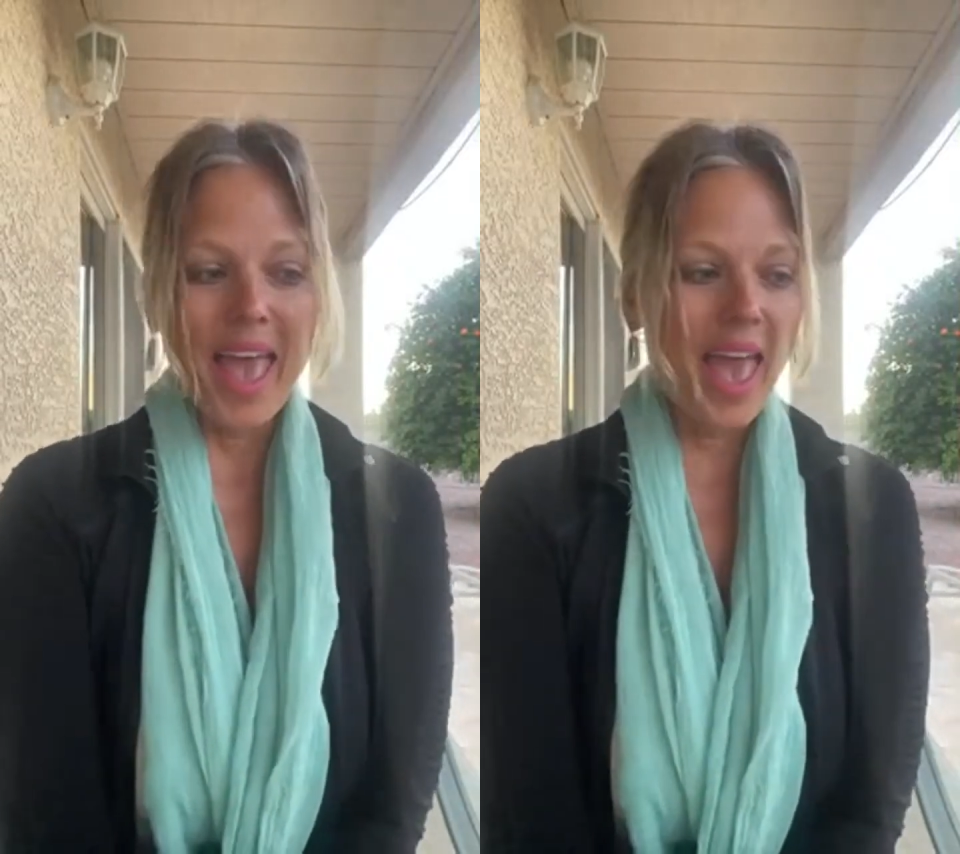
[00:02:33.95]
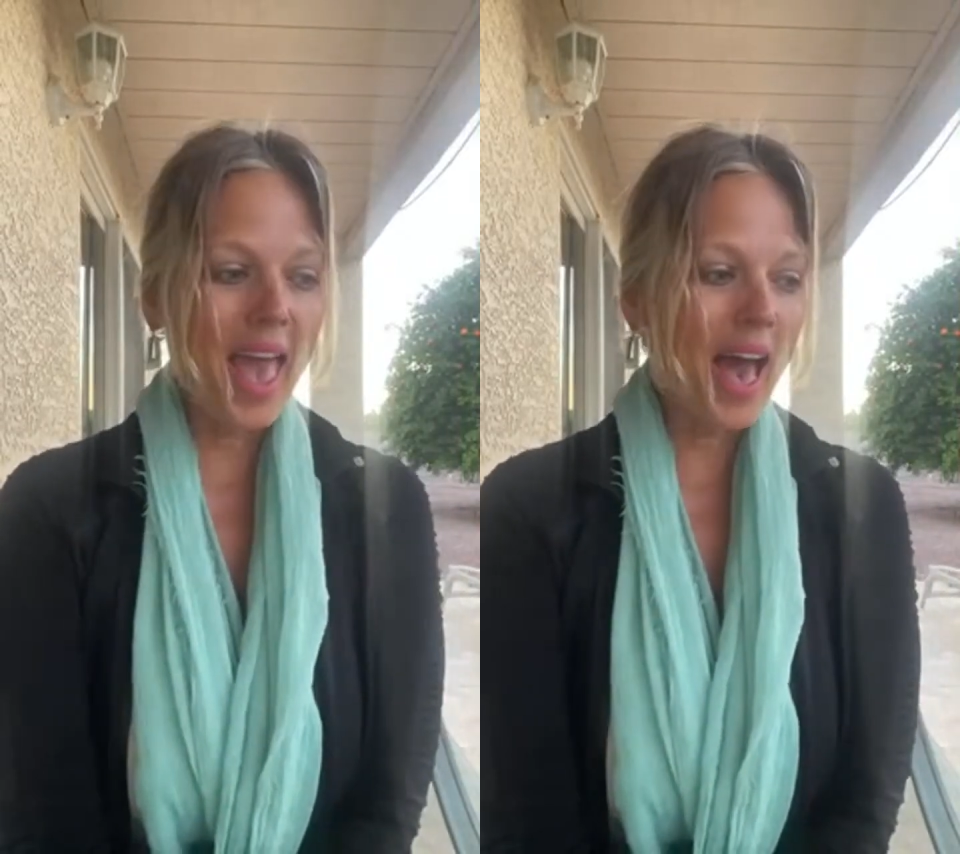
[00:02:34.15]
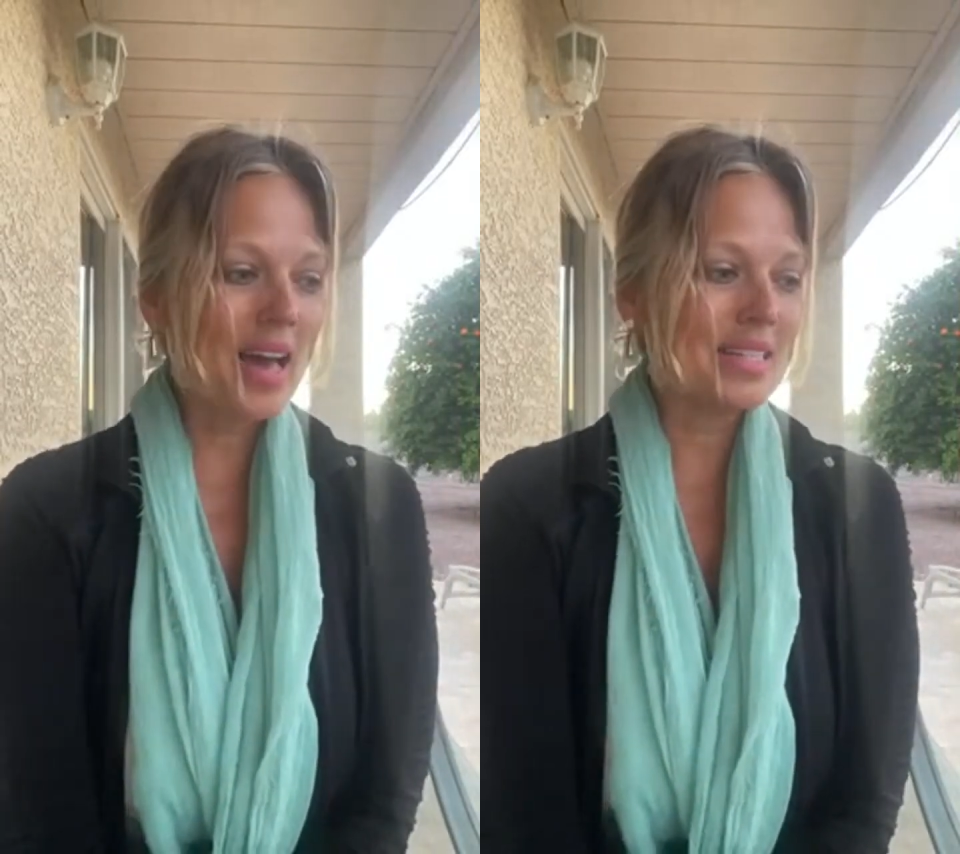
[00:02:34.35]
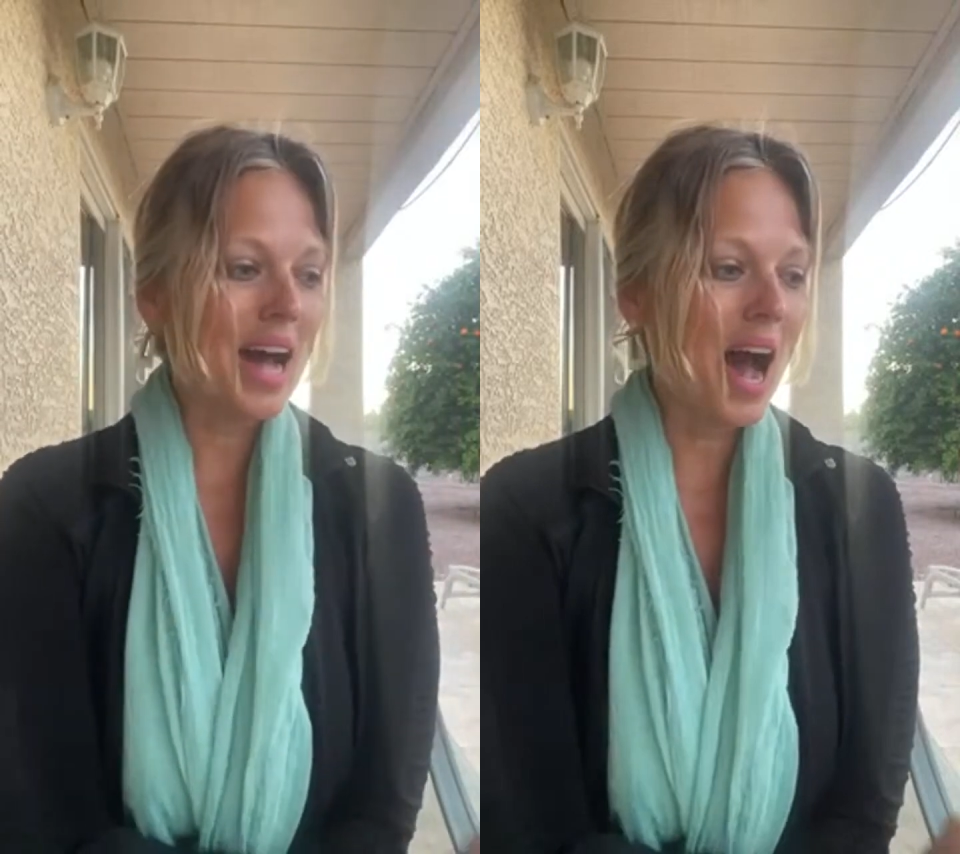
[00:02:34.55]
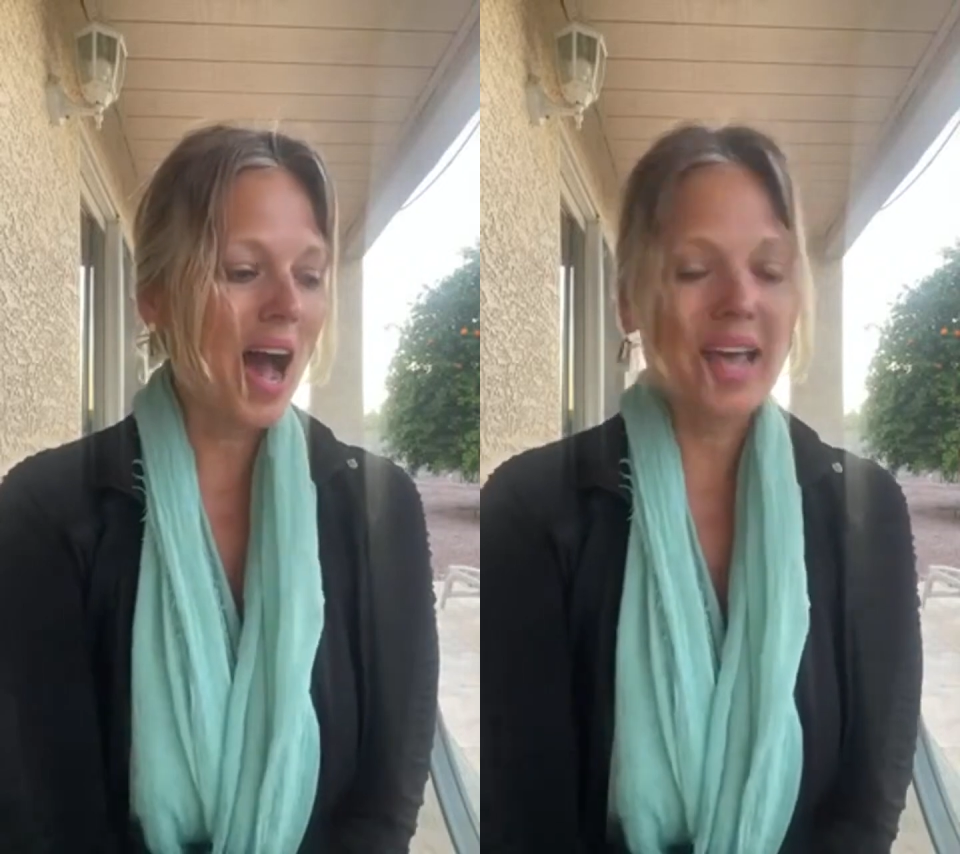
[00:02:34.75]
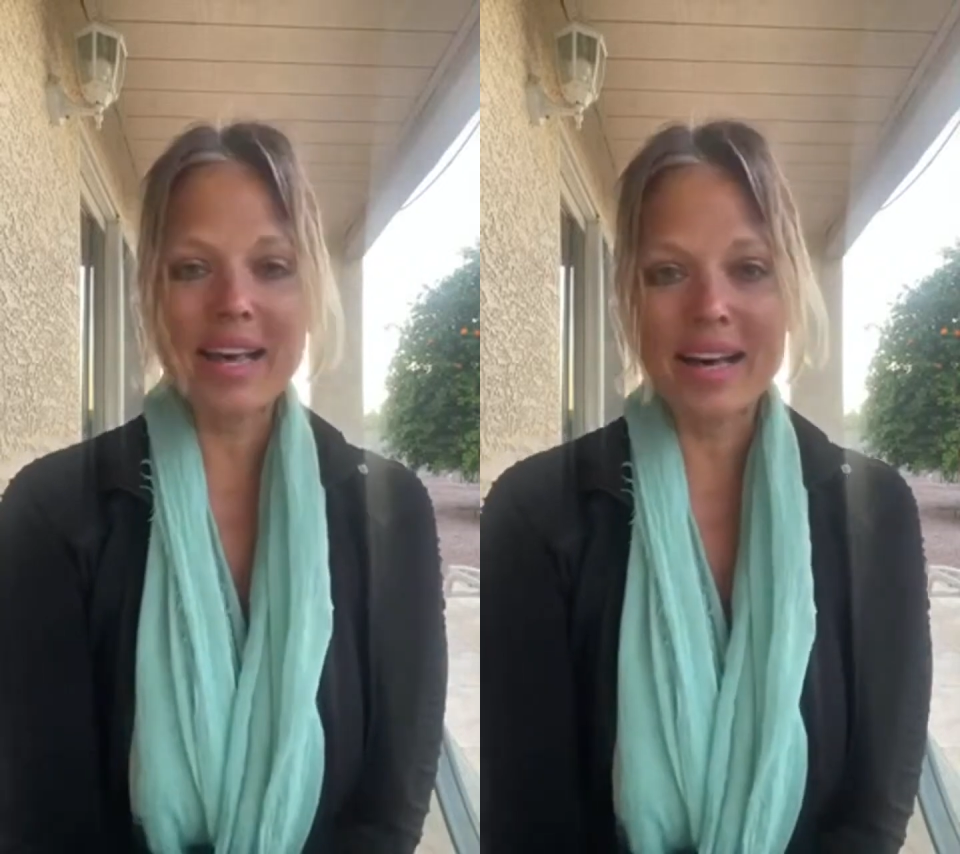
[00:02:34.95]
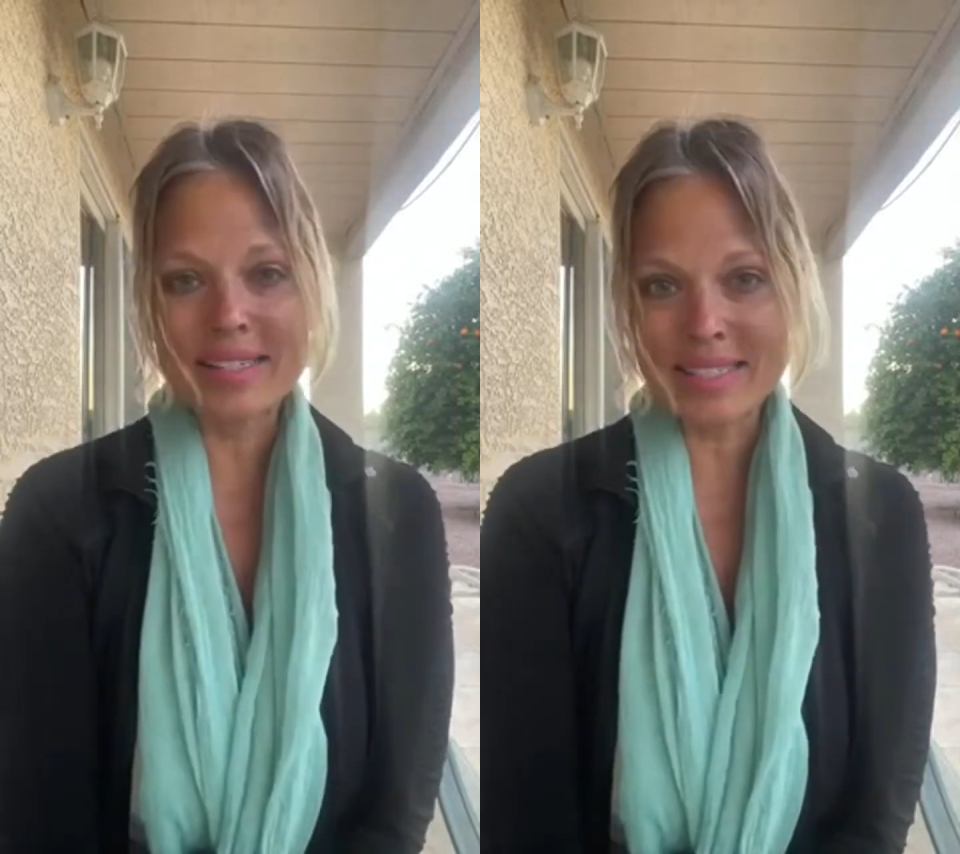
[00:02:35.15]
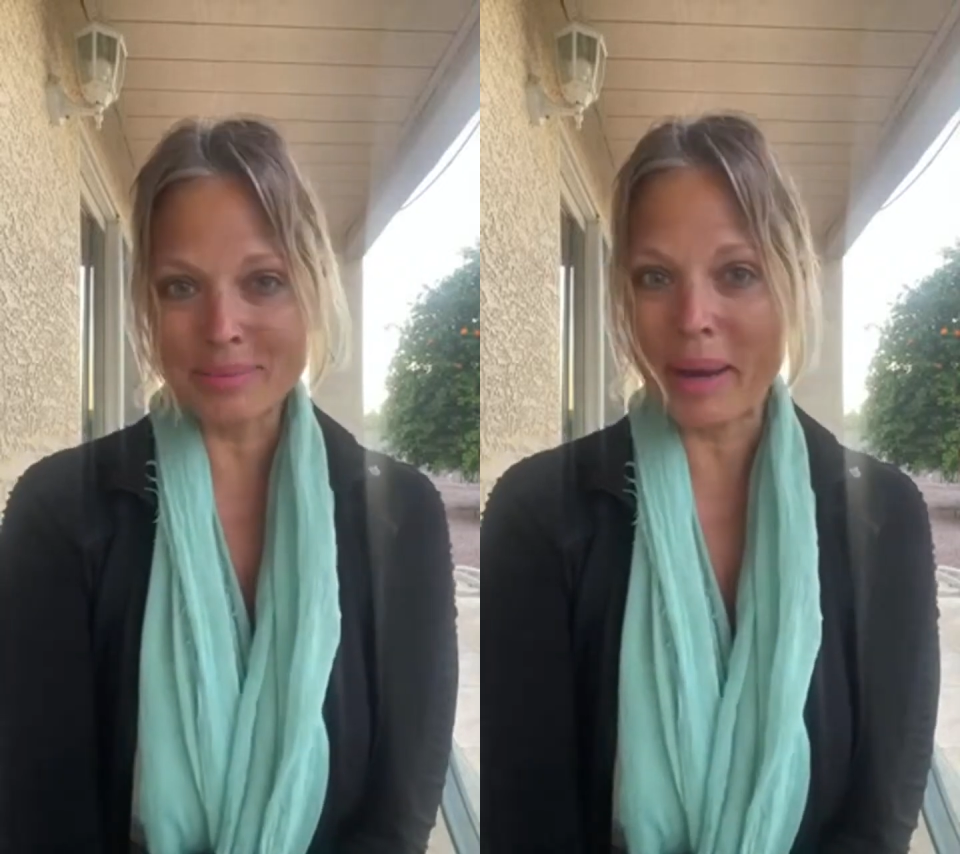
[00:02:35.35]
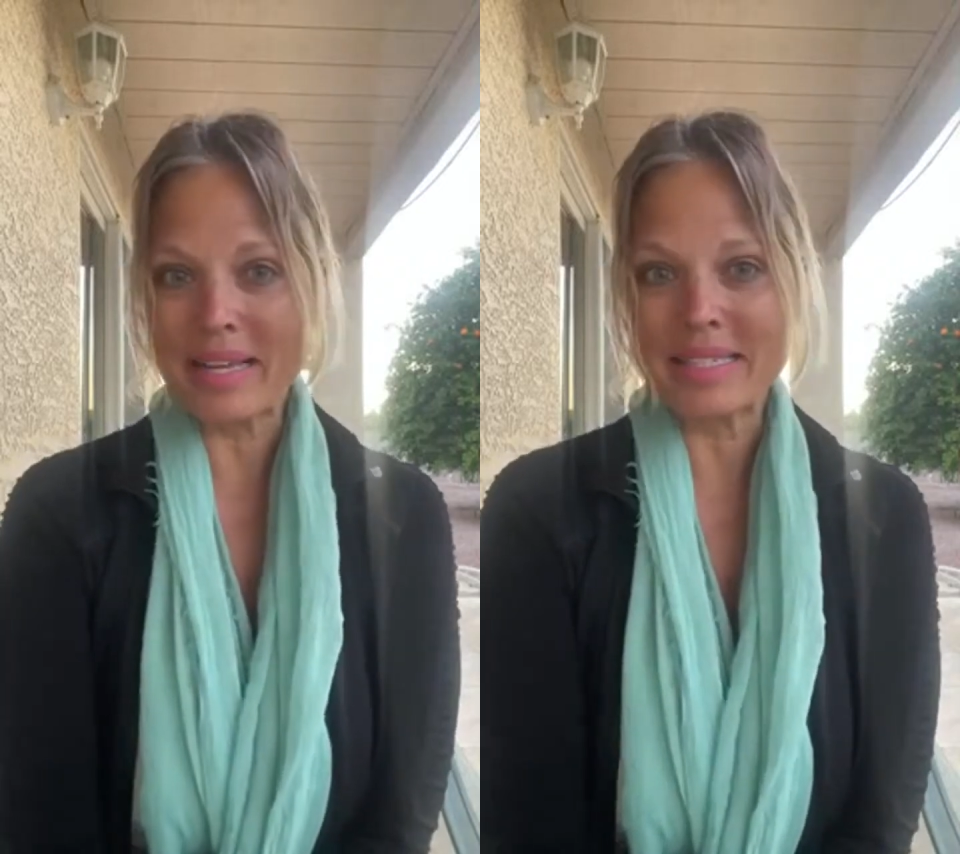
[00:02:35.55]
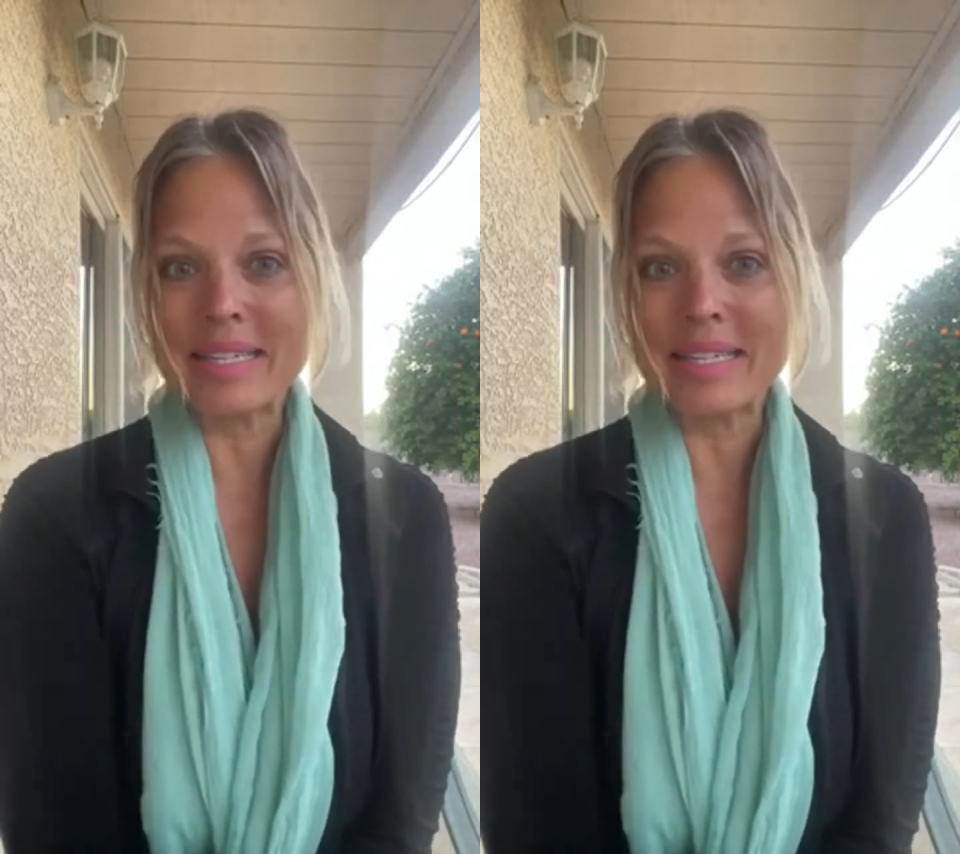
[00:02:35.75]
And I customize